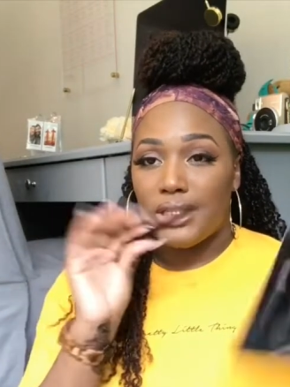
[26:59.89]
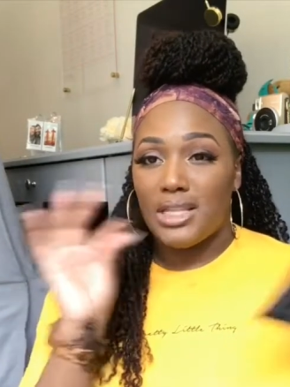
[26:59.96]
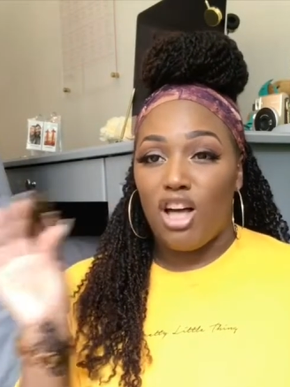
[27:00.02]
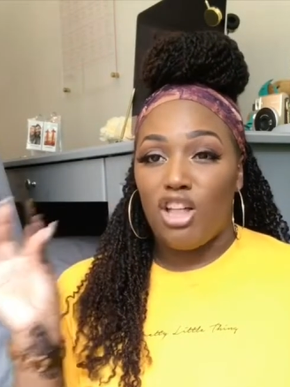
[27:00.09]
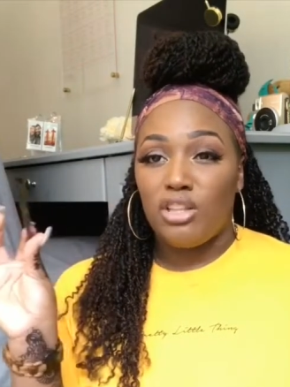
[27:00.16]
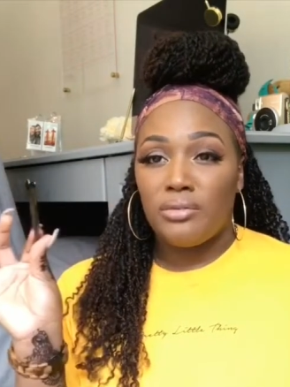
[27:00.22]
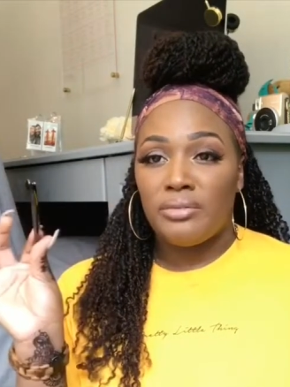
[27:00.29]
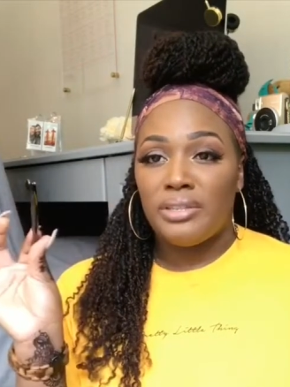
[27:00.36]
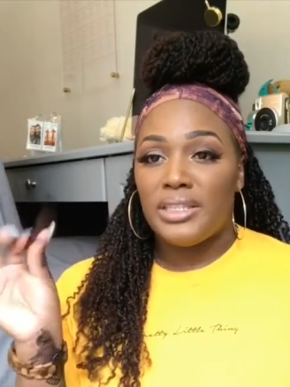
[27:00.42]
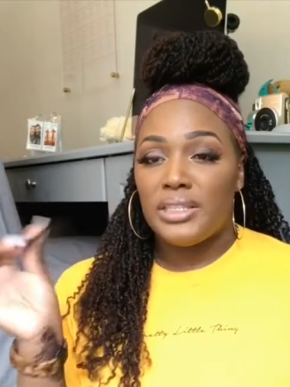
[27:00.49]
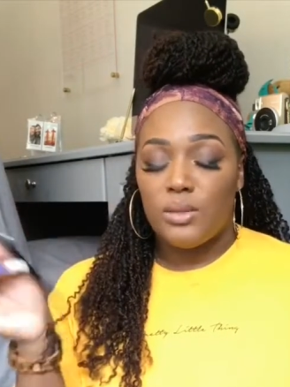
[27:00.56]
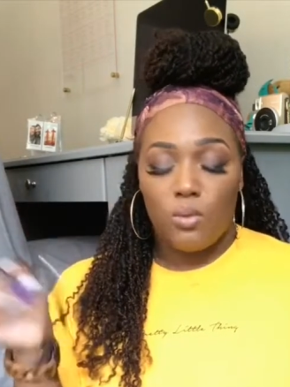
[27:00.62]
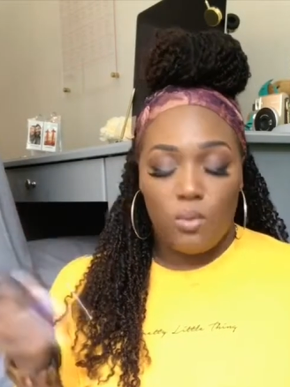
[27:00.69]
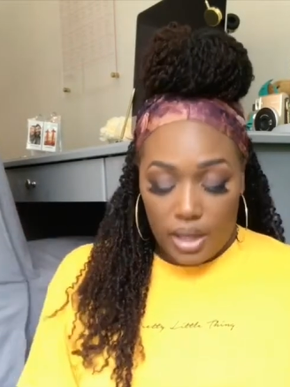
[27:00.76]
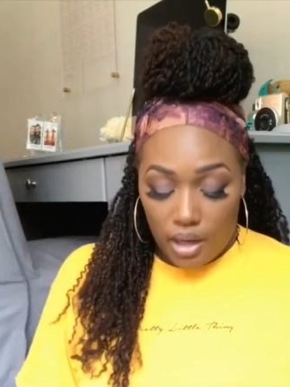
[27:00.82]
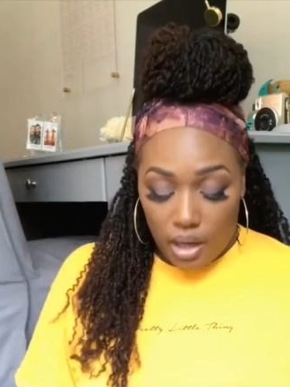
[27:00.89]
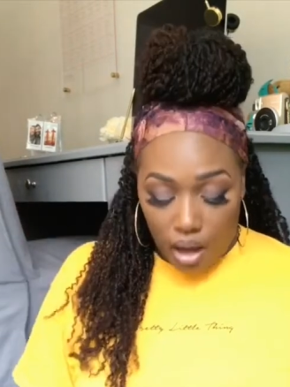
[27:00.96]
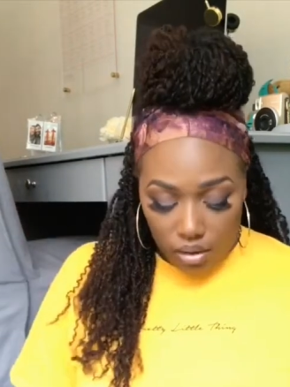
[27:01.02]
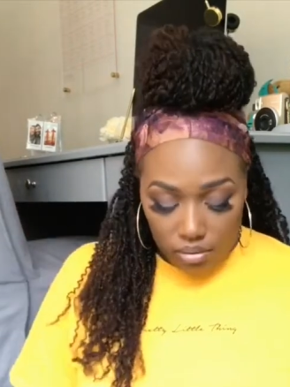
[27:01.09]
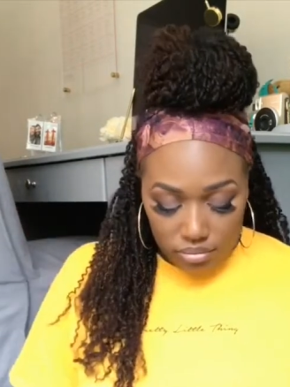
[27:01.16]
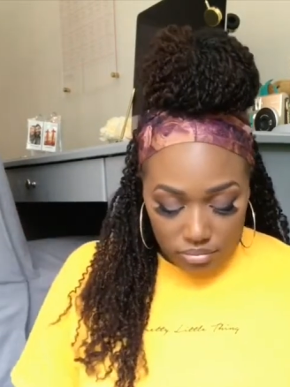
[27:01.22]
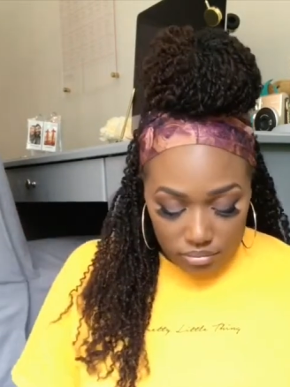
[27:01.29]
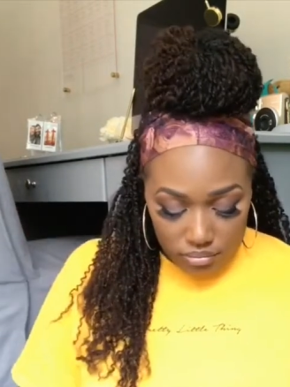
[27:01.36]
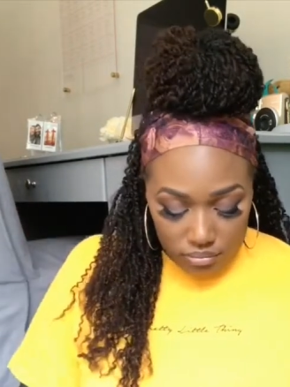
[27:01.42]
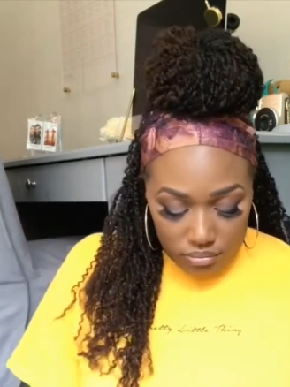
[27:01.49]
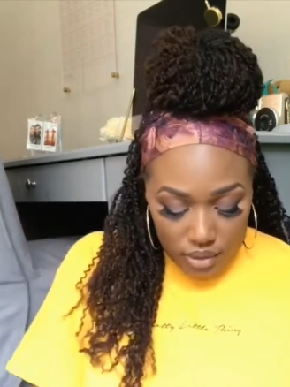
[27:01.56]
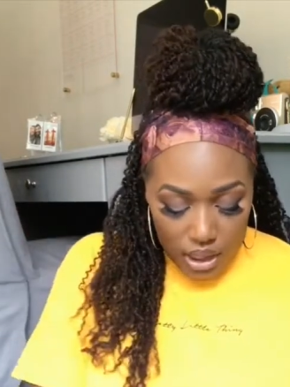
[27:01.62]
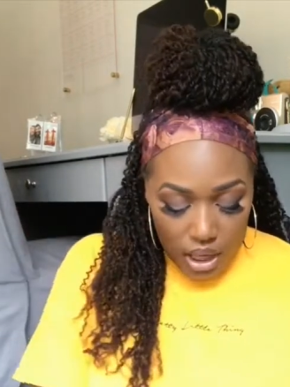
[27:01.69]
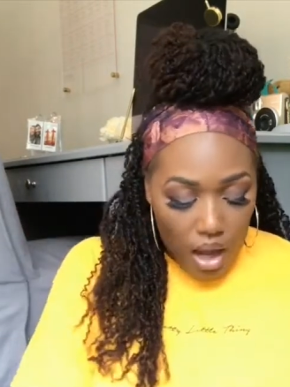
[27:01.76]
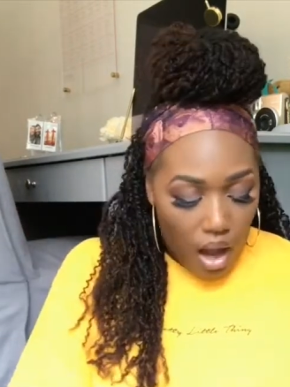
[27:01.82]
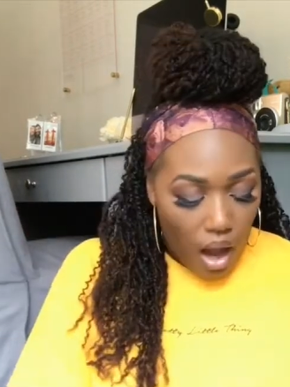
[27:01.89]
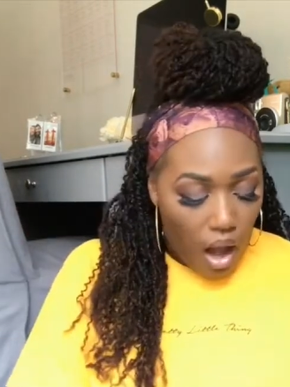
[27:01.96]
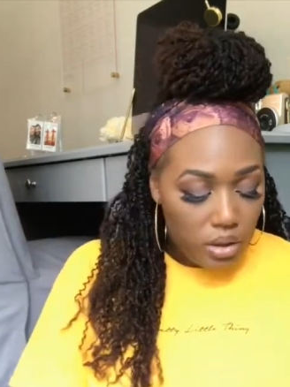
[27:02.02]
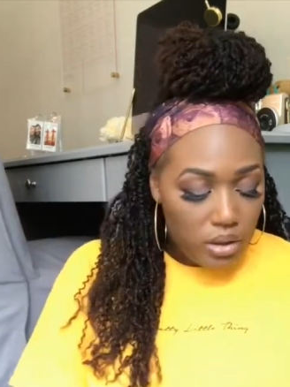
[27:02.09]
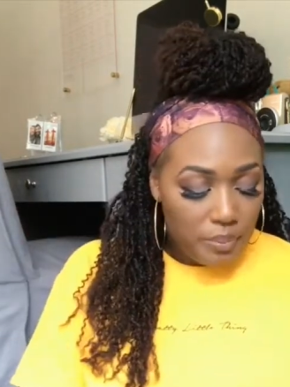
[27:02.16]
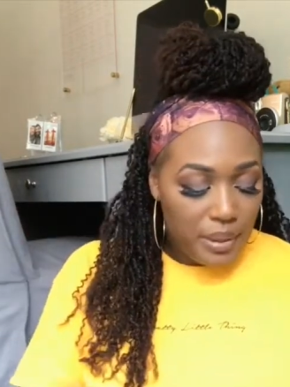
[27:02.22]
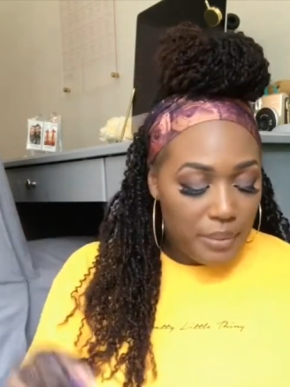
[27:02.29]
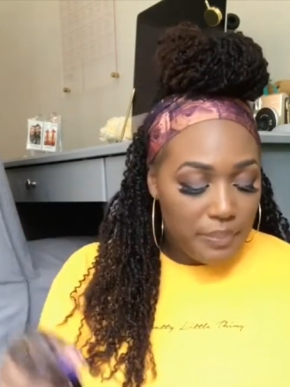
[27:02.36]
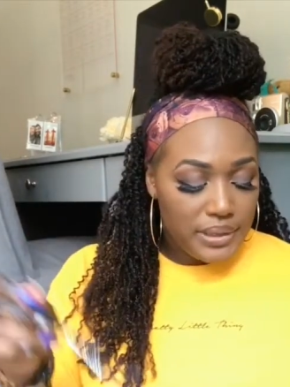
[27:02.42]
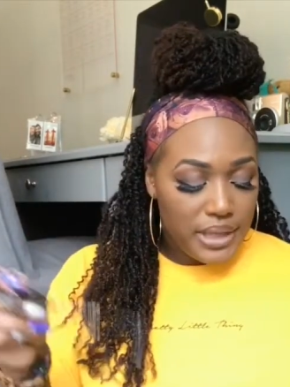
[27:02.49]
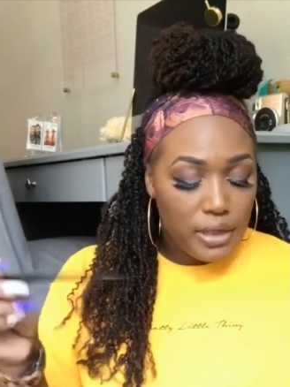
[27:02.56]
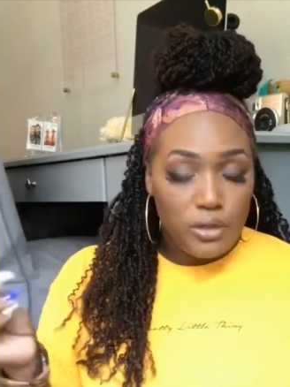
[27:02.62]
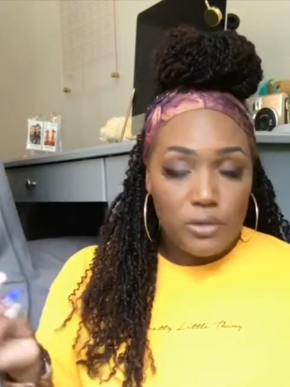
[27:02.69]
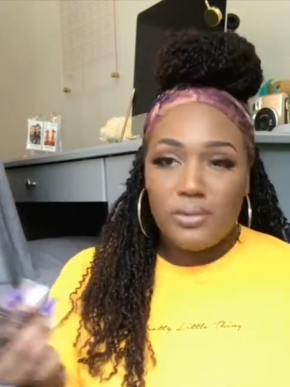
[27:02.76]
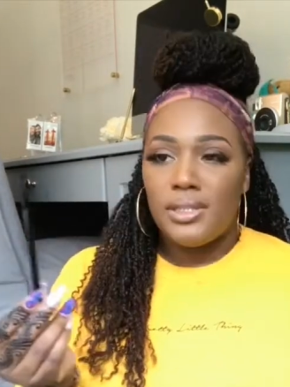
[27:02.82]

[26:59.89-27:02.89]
It's the only reason why, only purpose I